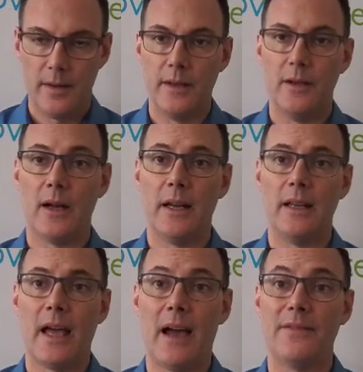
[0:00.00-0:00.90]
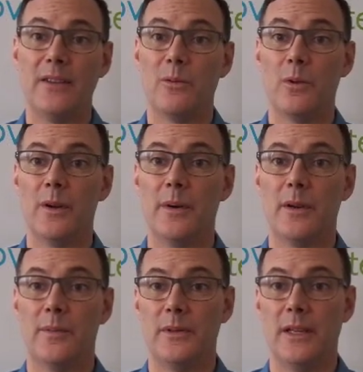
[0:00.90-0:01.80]
And not having to worry
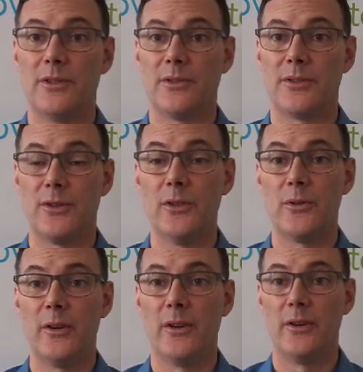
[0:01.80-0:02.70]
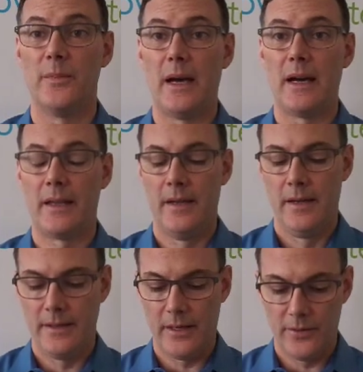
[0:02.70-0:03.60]
about a potential surgery on your back
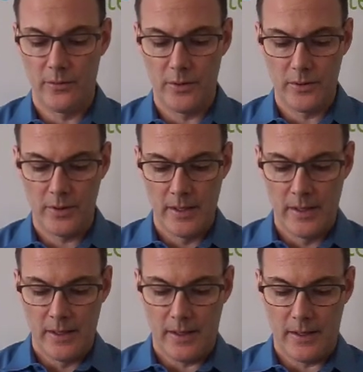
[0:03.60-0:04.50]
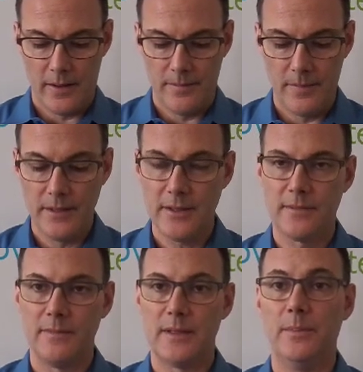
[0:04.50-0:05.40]
down the road. And
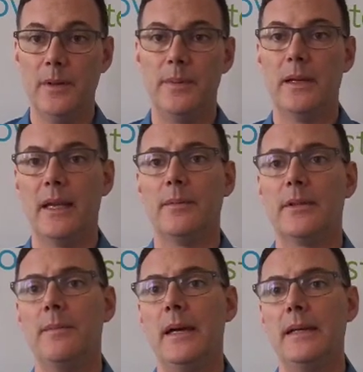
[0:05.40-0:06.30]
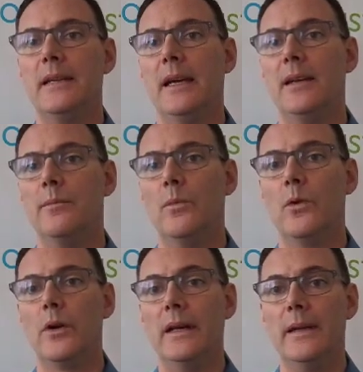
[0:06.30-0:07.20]
just simply being able to maintain
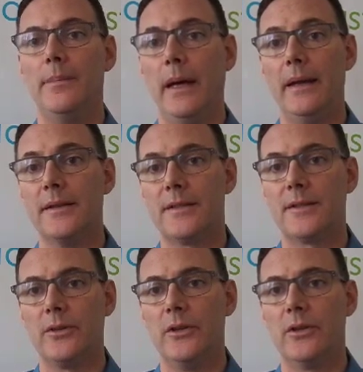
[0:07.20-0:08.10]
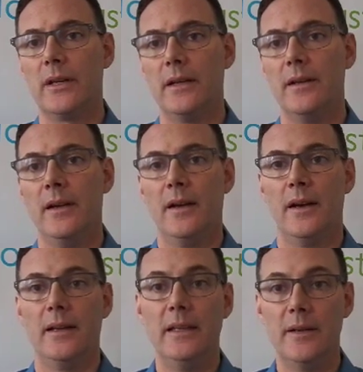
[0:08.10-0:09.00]
more independence so that you can
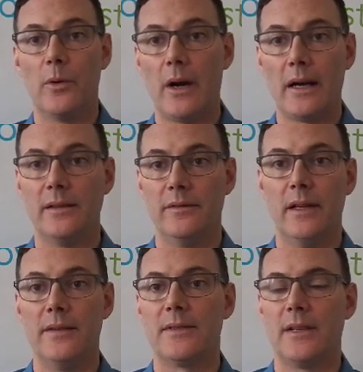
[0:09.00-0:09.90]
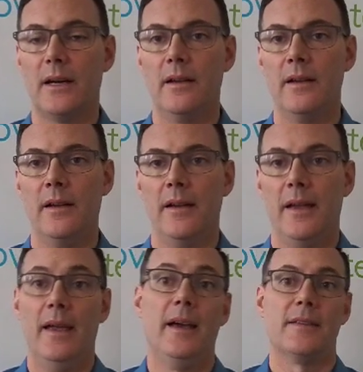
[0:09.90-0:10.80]
lead a more active lifestyle.
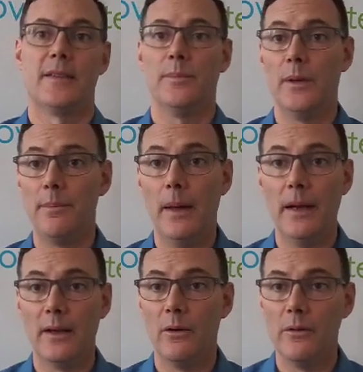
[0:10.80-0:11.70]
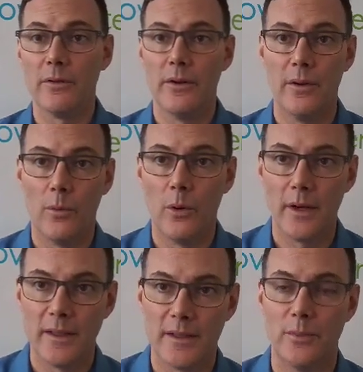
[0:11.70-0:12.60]
Heck, simply bending over in the
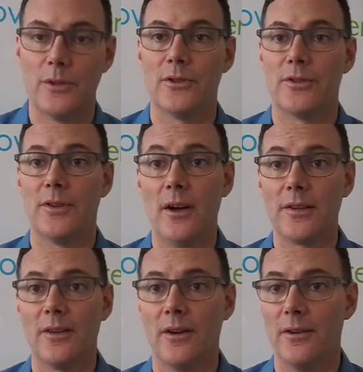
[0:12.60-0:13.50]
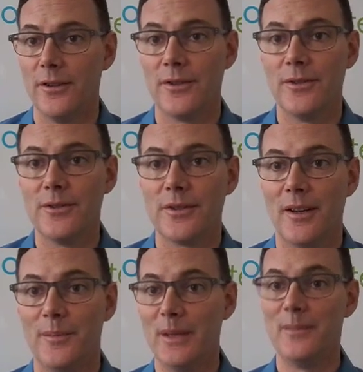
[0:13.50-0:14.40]
morning to put your socks on or your shoes
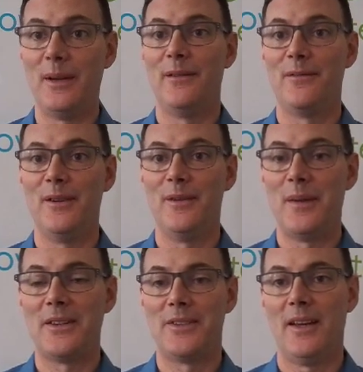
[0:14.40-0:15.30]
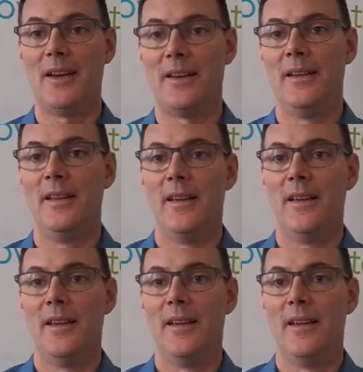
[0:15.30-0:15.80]
on and being pain-free. Imagine that.